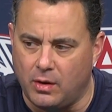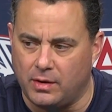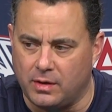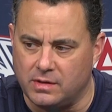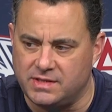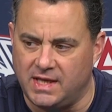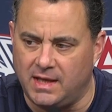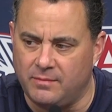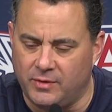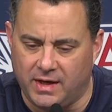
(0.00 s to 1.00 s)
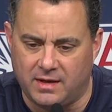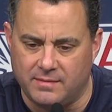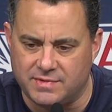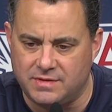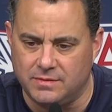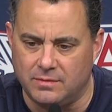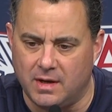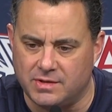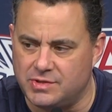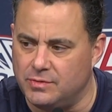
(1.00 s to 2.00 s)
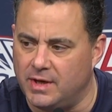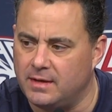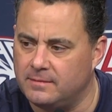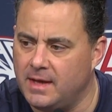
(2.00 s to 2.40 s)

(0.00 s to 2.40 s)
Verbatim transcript: on our team when it comes to uh, shooting.